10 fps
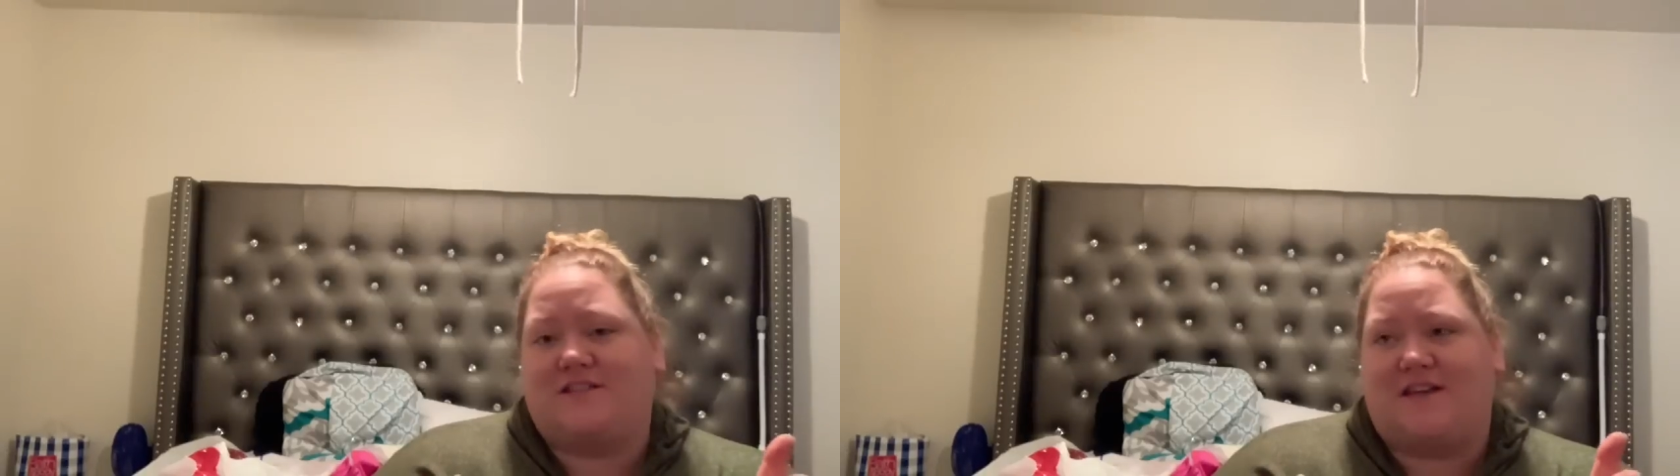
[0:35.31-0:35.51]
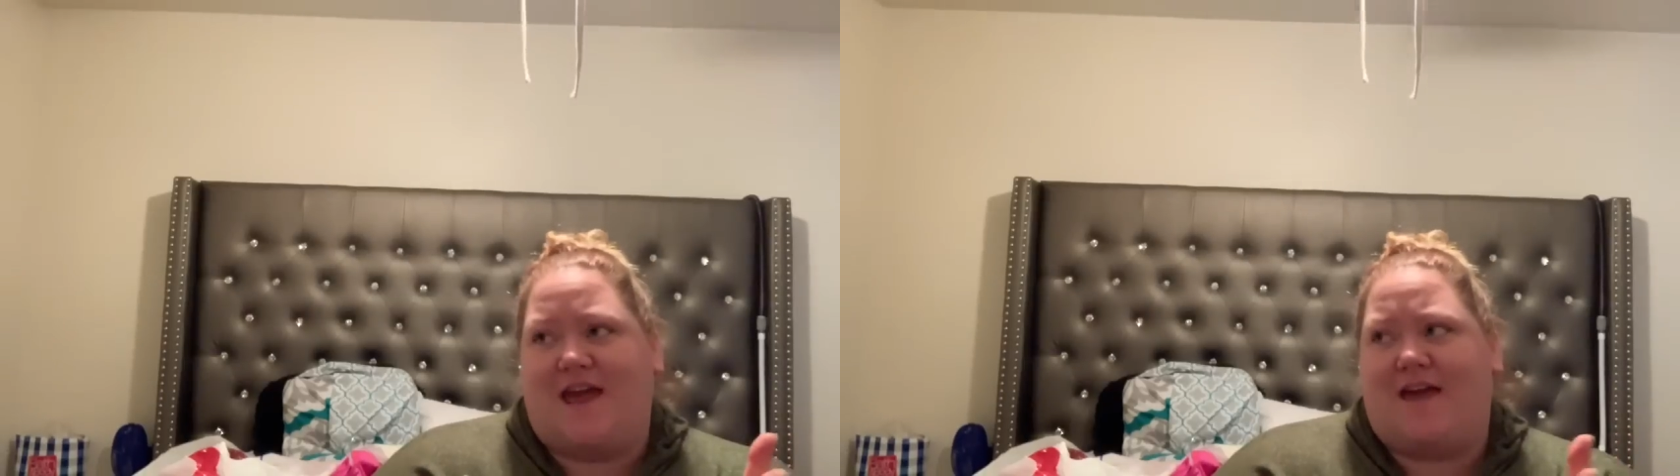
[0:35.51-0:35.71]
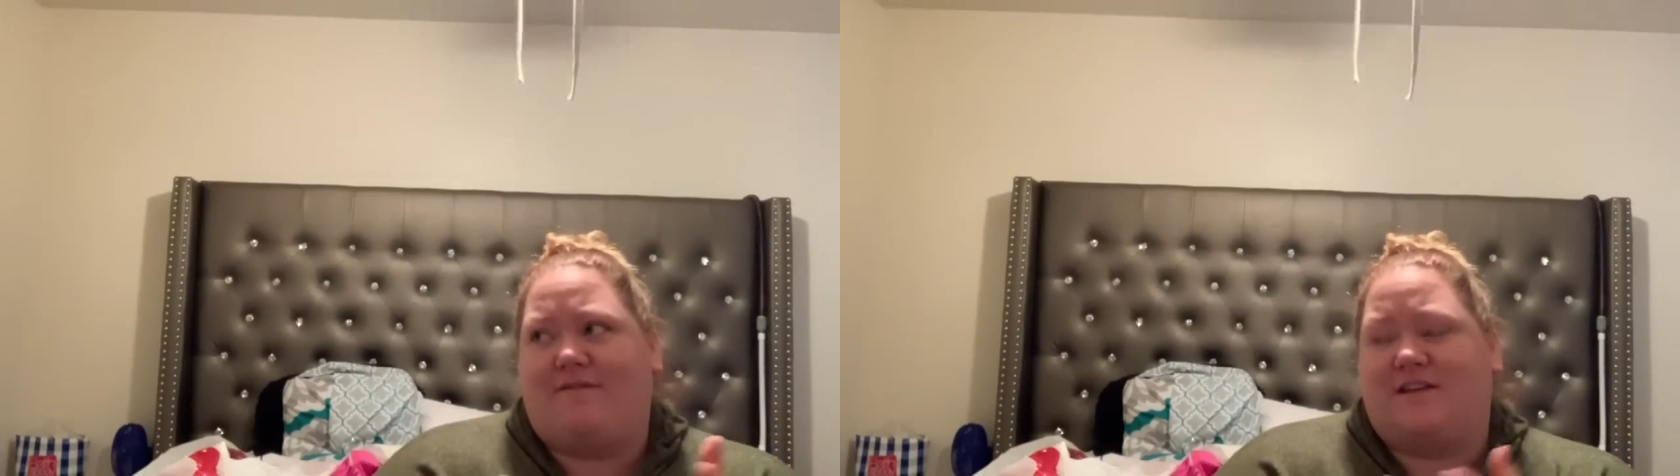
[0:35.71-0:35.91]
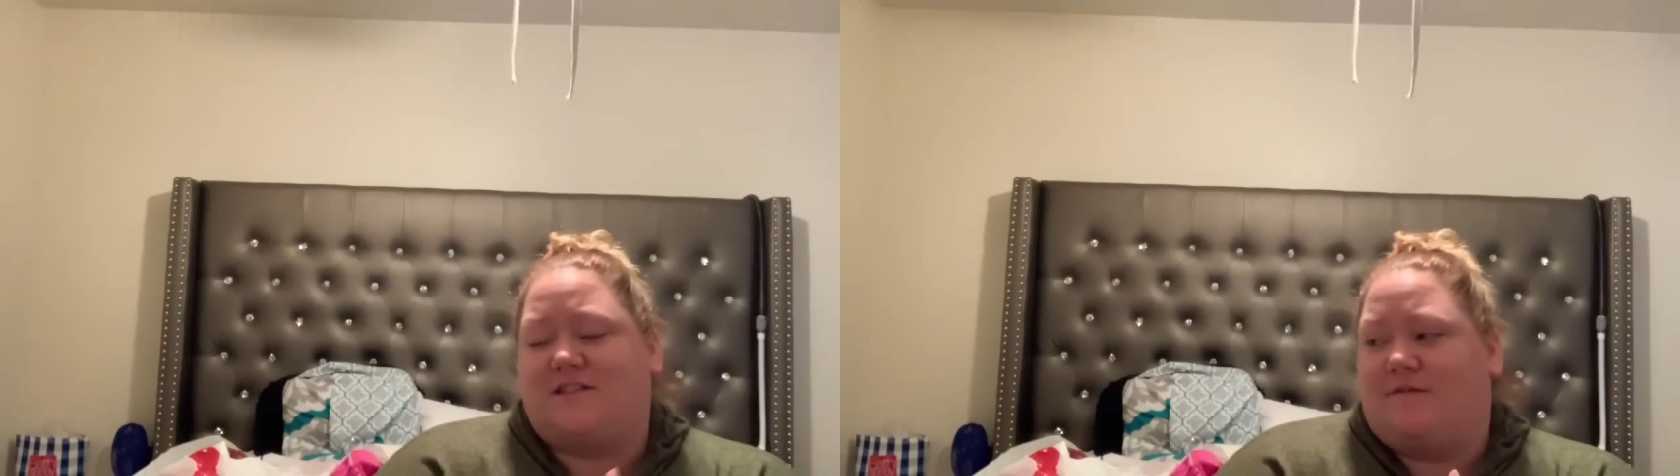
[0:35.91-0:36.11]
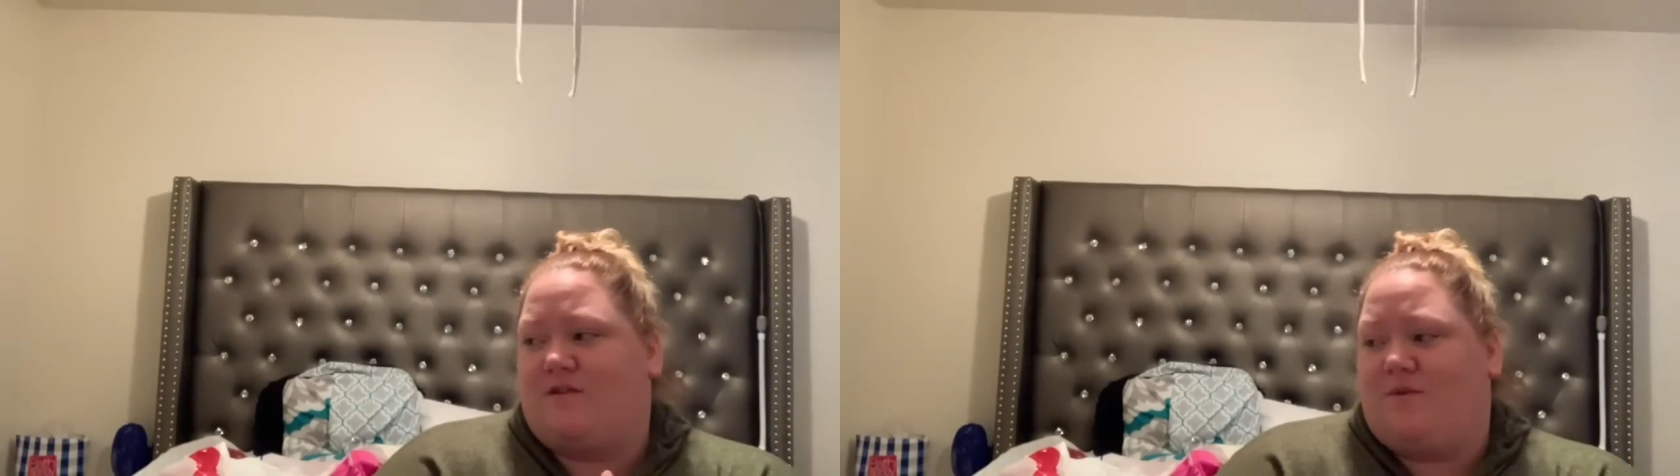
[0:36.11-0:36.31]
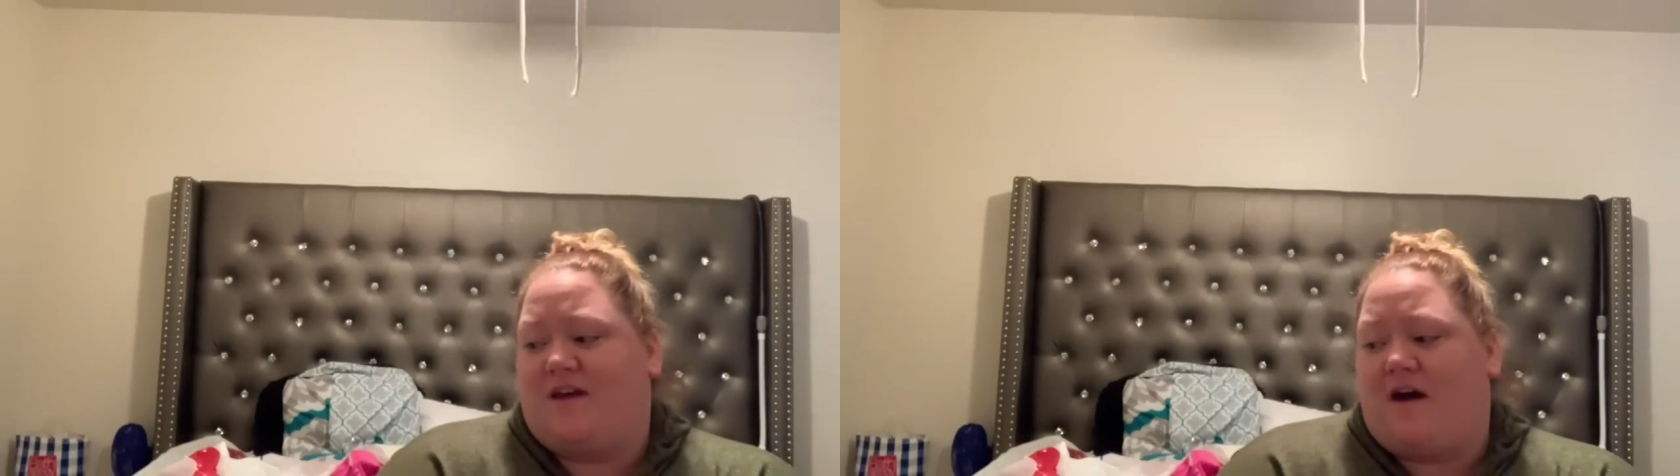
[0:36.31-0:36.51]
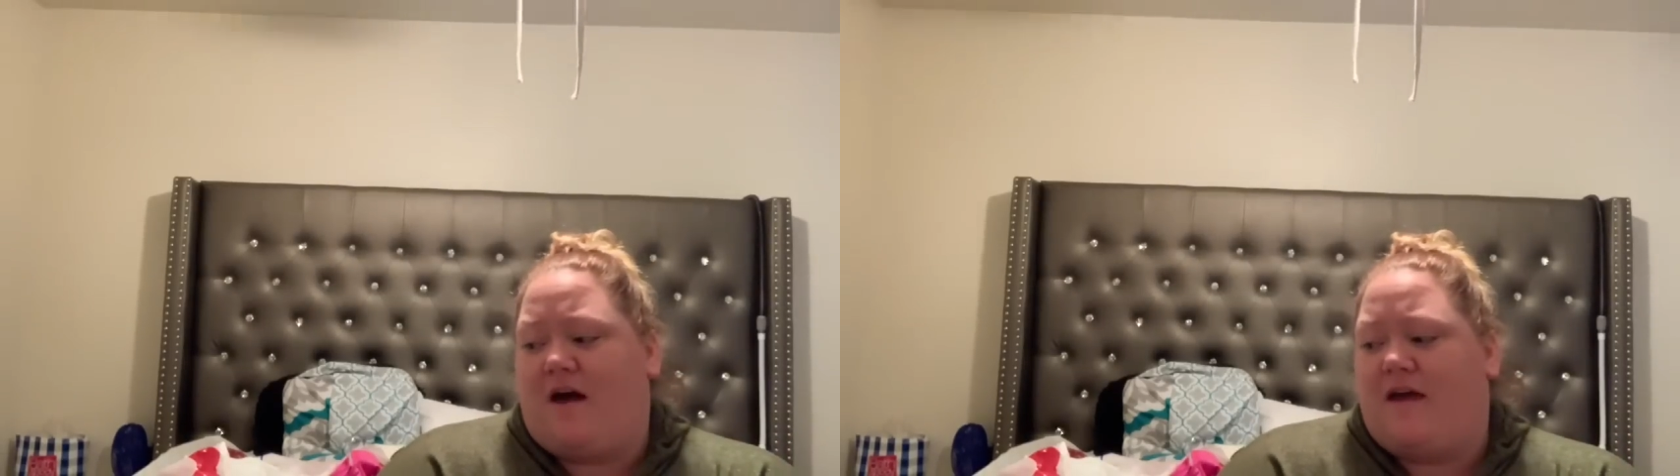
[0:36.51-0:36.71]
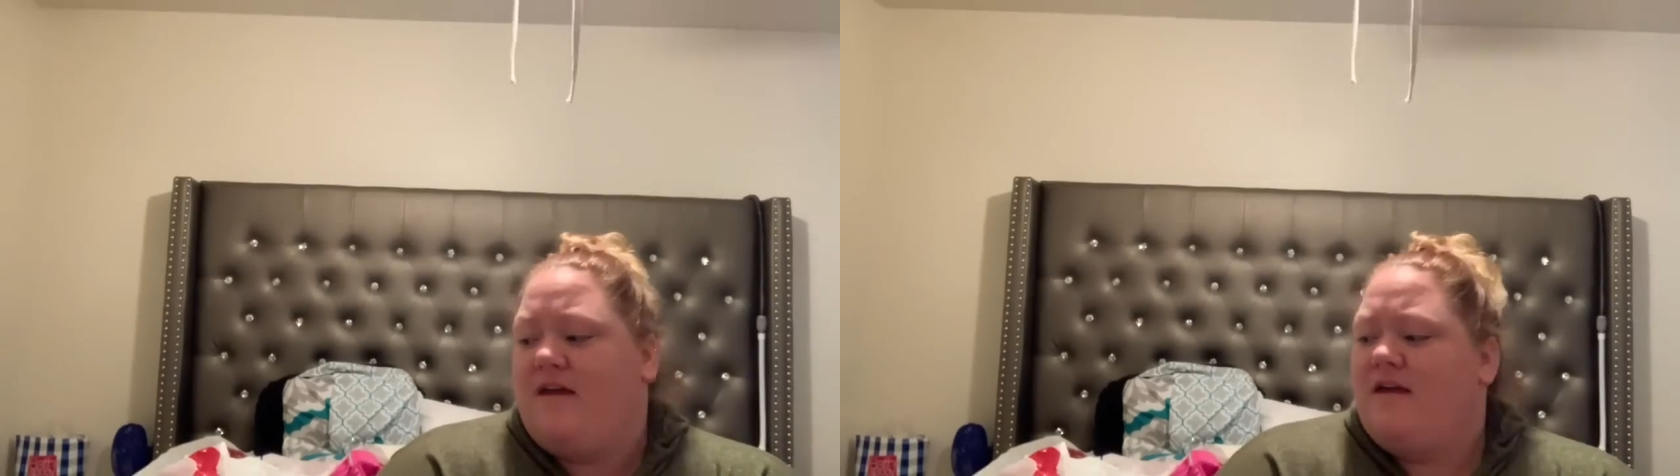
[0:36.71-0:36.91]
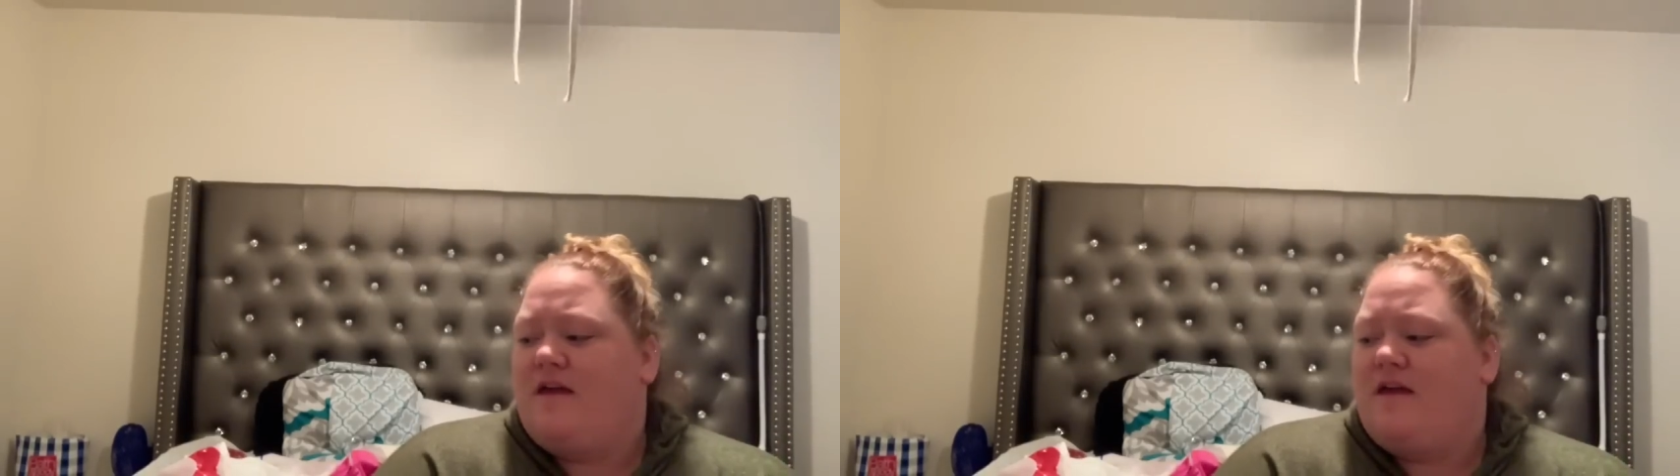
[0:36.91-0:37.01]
today of the stuff that we got?